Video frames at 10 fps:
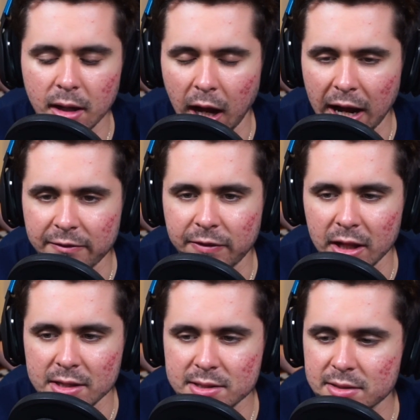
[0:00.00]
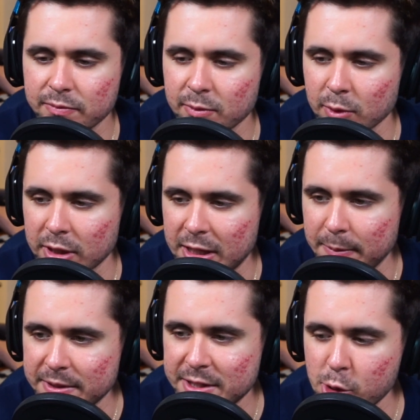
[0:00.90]
All right, fellas. We're going to keep
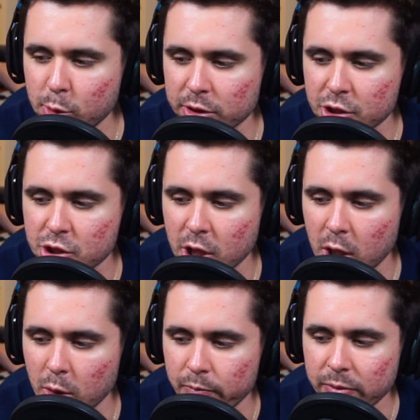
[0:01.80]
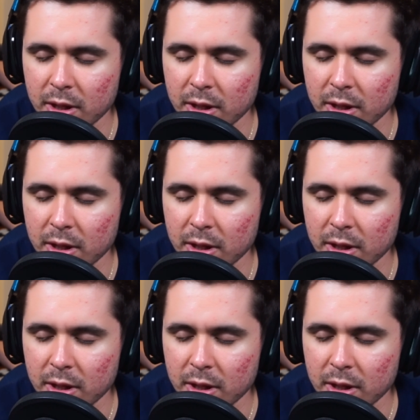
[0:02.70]
continuing with the show.